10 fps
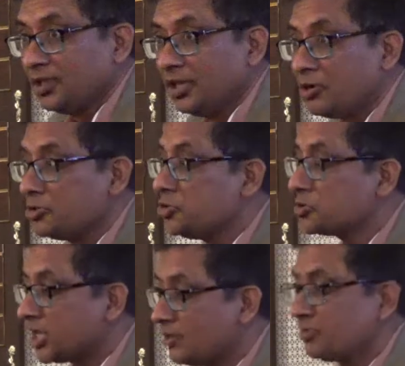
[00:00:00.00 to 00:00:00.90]
immigration.
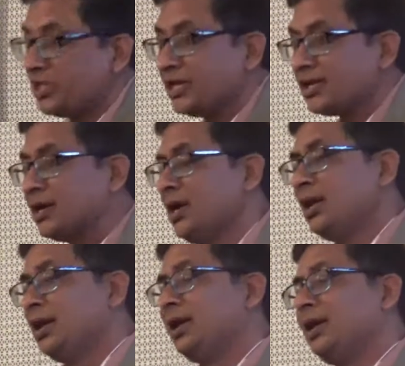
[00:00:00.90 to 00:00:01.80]
You come here,
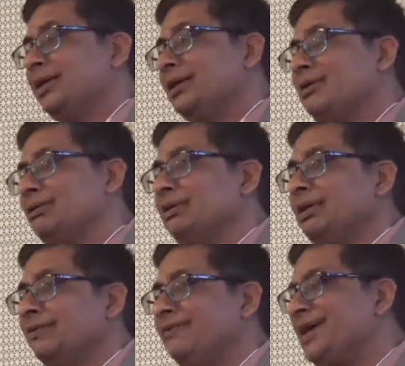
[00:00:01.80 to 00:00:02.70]

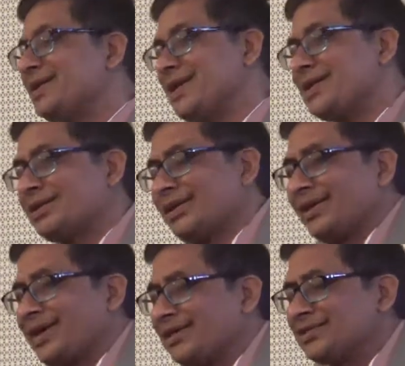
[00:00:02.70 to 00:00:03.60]
we are not
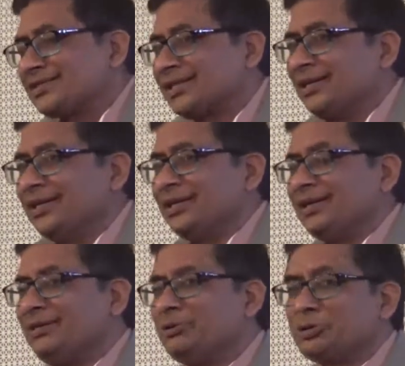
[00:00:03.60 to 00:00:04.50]
against
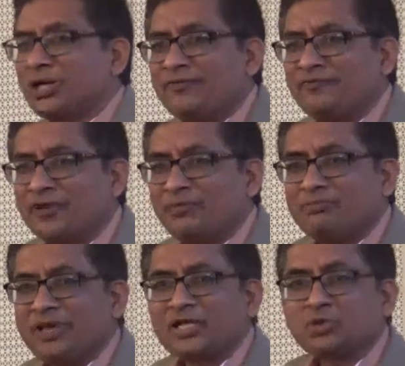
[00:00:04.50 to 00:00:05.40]
you come
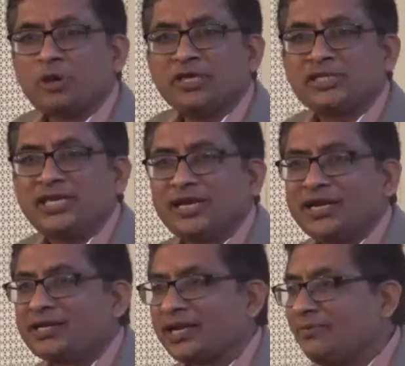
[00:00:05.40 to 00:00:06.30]
from XYZ
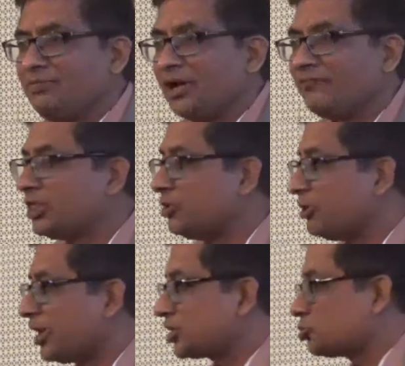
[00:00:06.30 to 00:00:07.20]
country with your
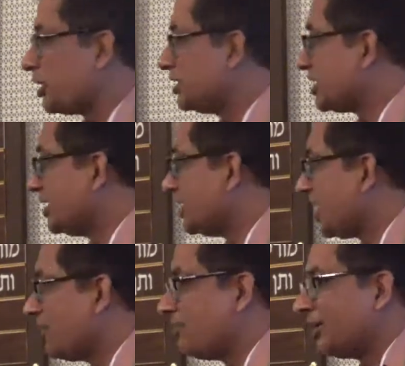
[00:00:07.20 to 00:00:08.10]
XYZ
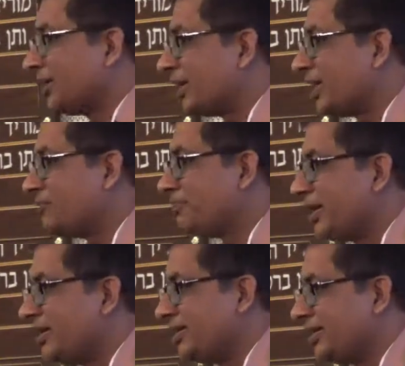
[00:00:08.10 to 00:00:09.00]
name and getting
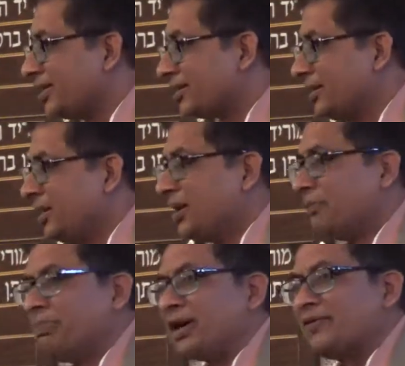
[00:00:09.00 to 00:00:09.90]
paid here,
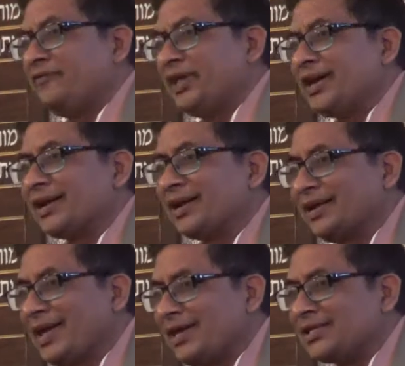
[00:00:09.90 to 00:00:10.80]
but we are
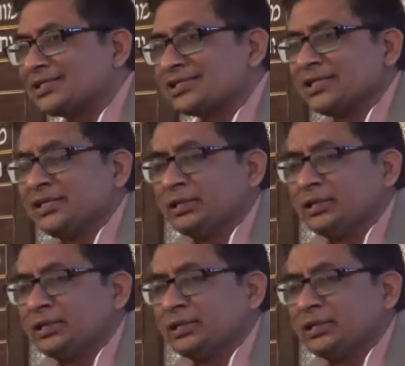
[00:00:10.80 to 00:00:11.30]
against